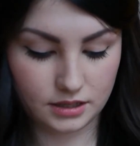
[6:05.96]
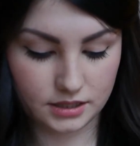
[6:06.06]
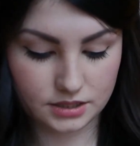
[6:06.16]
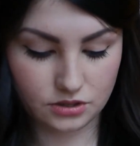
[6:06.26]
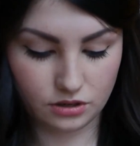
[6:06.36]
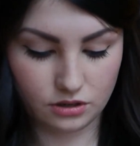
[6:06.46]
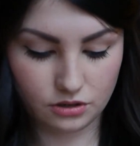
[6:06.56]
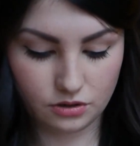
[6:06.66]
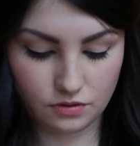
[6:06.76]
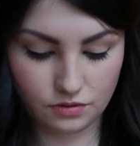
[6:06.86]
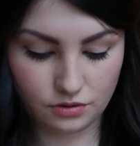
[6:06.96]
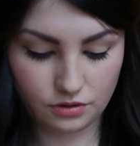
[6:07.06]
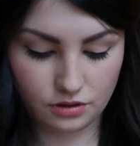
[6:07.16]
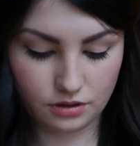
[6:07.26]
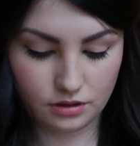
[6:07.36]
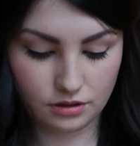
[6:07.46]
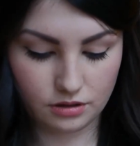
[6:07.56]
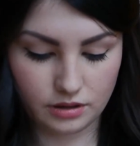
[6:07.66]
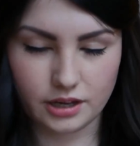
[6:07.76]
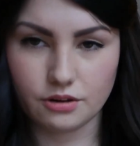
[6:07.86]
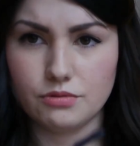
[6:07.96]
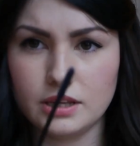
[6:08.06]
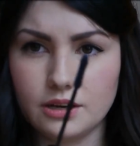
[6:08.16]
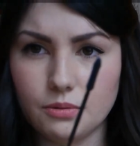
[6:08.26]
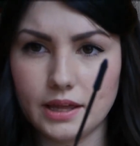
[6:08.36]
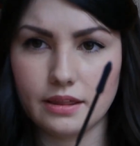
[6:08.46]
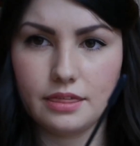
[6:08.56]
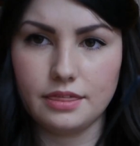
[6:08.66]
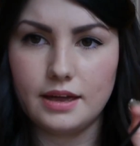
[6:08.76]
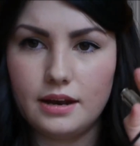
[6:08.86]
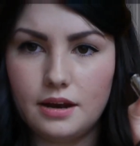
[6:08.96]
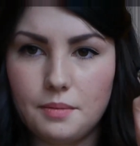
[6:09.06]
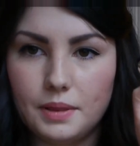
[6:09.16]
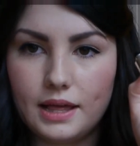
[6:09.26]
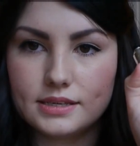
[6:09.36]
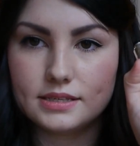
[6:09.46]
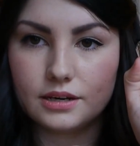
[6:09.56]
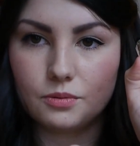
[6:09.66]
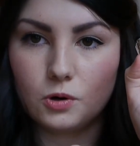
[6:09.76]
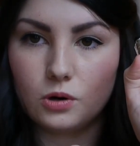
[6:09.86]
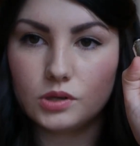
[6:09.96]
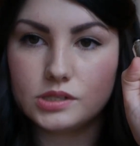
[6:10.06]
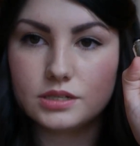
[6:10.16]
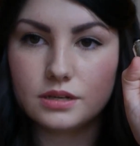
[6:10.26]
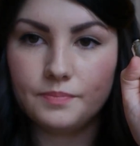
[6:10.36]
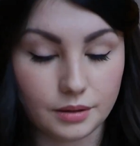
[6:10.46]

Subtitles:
It's got like a really quite thin plastic wand.